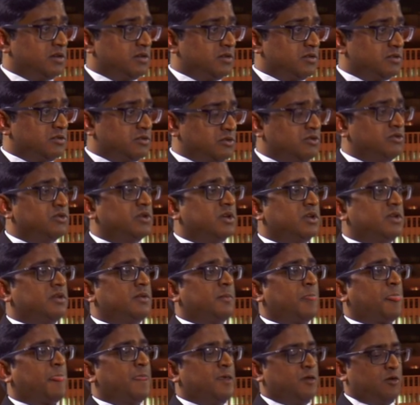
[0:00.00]
So you
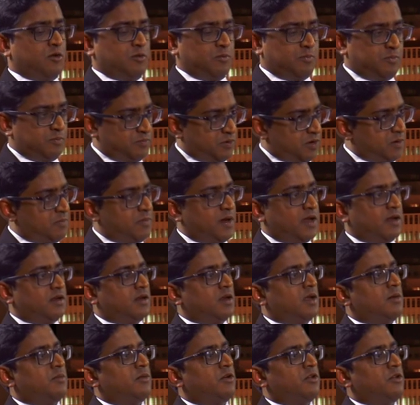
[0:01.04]
can, you know, put a patent
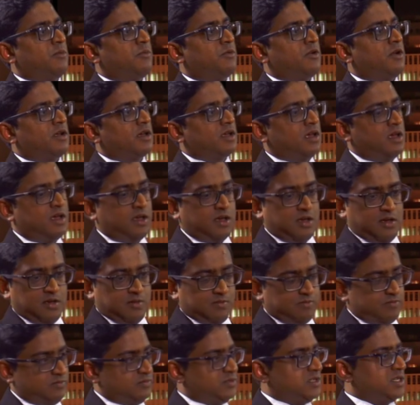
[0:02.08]
number on your product,
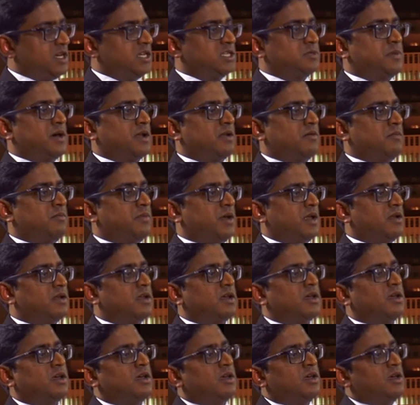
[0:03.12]
say it's patent
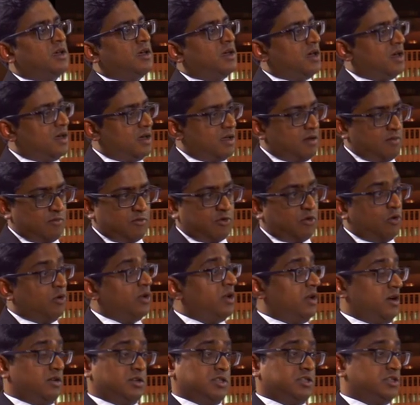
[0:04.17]
pending, and roll it
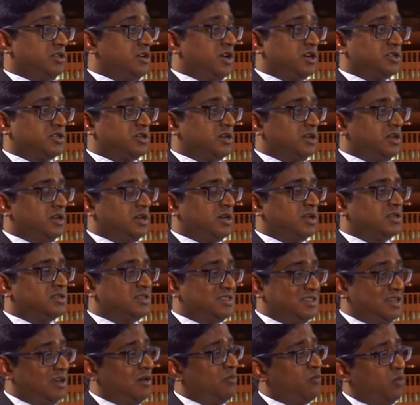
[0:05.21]
out internationally and
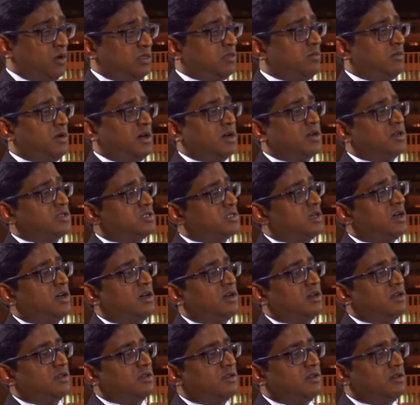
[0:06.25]
see what the markets
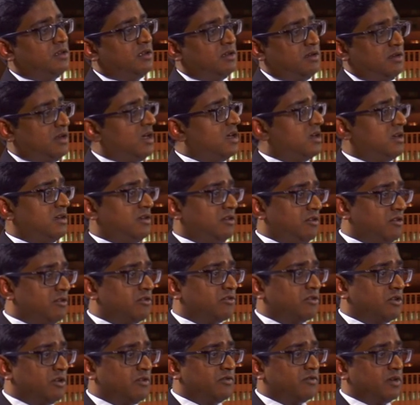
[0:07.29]
are, you know, like. You know,
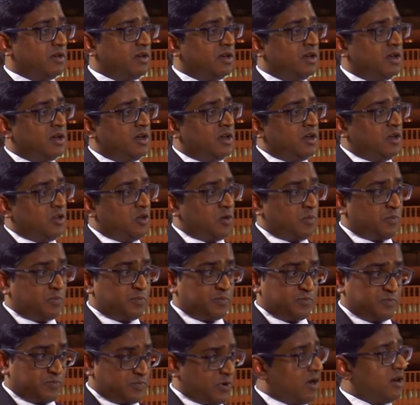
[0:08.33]
so if
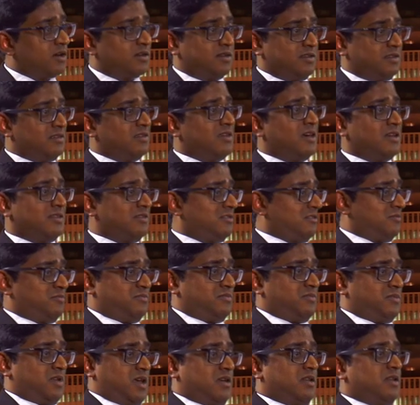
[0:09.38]
a product gets
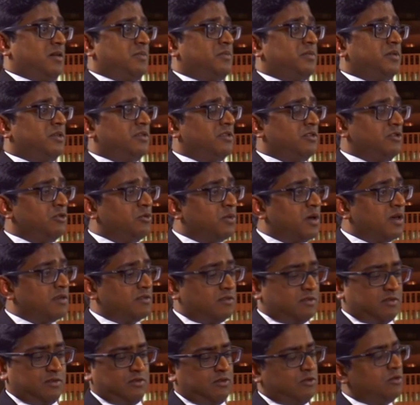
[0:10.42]
taken up in the
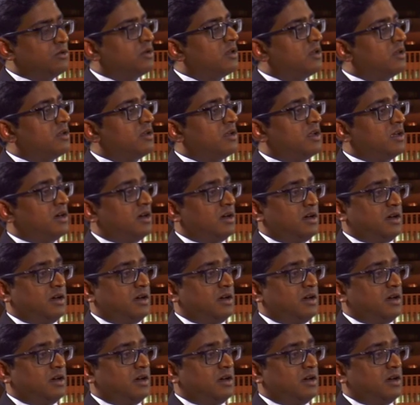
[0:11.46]
US, you can